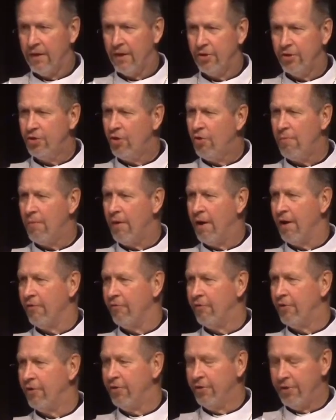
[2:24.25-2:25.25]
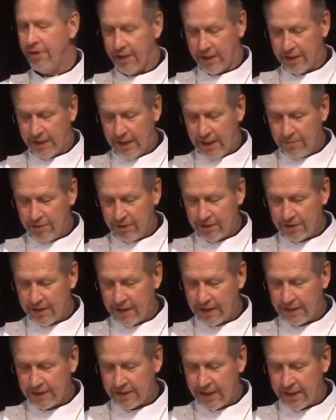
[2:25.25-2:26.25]
Don't marvel, Nicodemus,
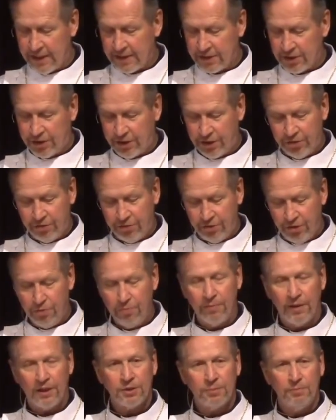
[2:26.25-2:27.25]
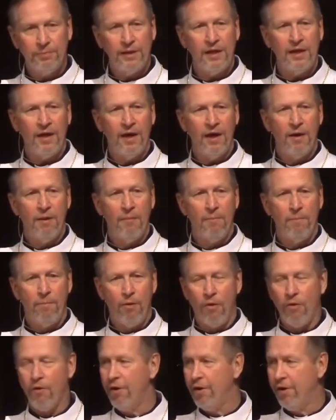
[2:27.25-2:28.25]
that I say this to you. You must be
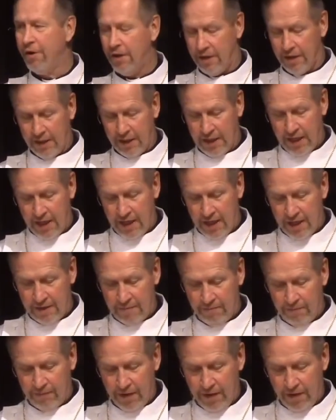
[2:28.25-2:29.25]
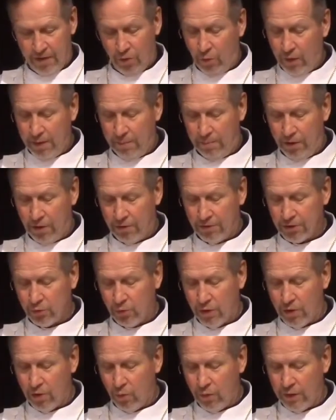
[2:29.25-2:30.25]
born again. The wind blows
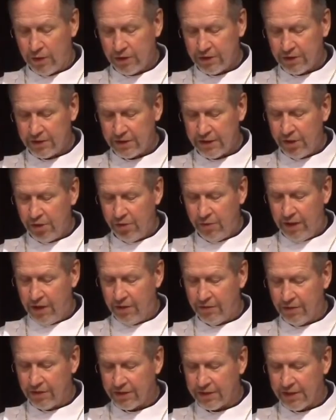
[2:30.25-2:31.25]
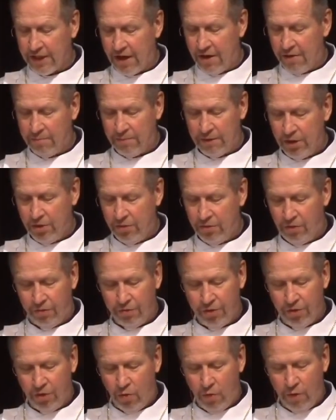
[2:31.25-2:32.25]
where it wishes, and you hear the sound, but you
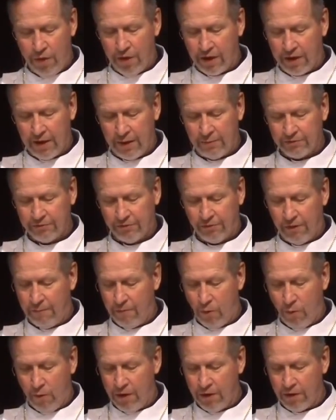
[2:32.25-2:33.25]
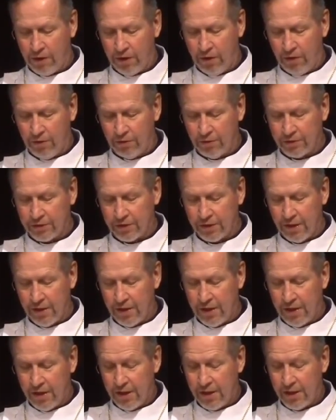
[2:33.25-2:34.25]
don't know where it comes from or where it goes.
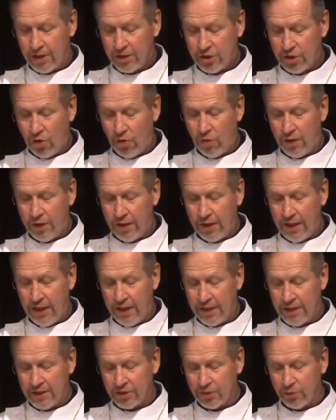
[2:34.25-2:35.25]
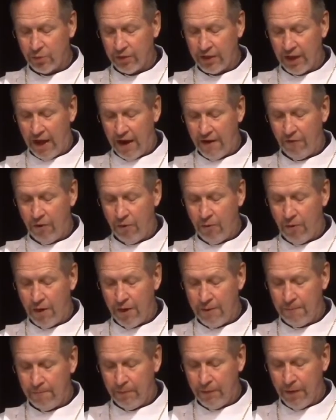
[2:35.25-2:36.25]
So it is with
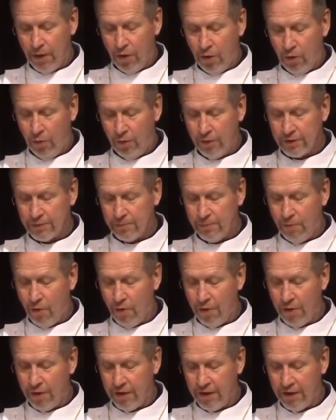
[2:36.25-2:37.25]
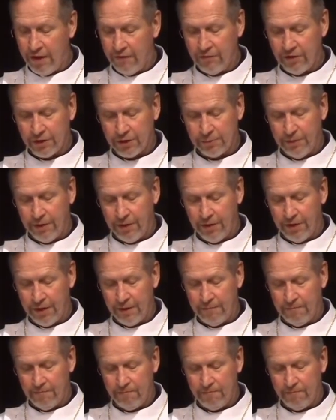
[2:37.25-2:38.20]
everyone who is born of the Spirit.